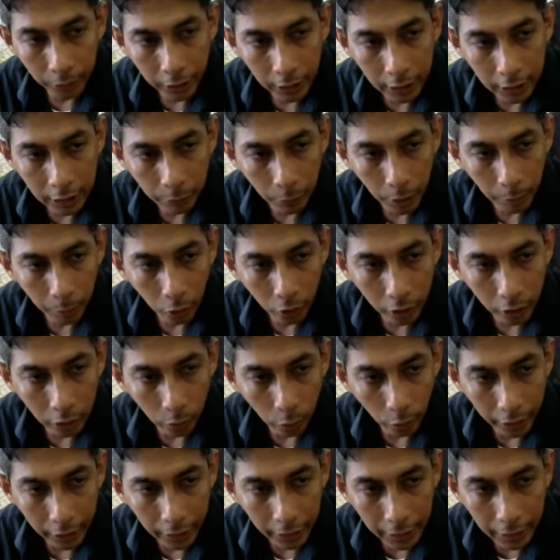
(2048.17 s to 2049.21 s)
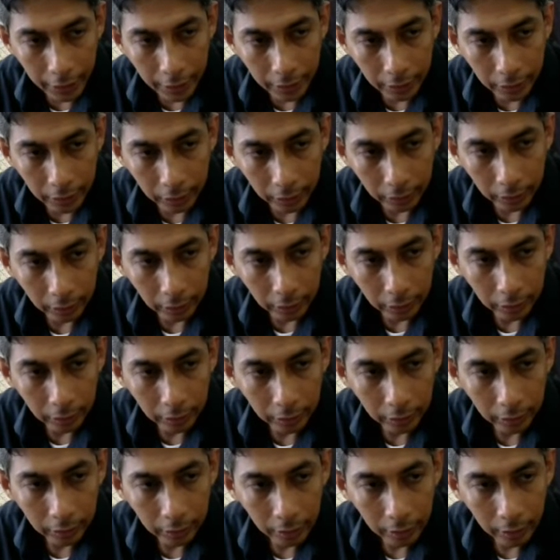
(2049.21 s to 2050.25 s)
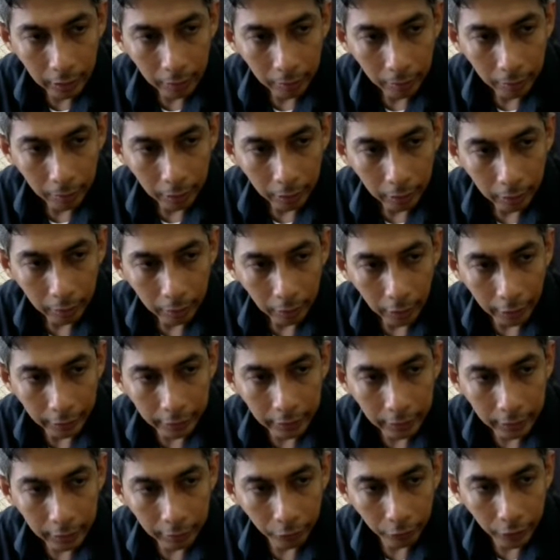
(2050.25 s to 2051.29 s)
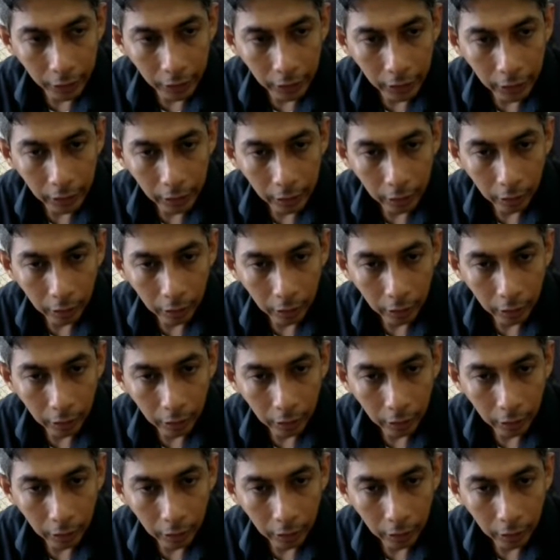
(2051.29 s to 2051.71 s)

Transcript: this memory location, actually we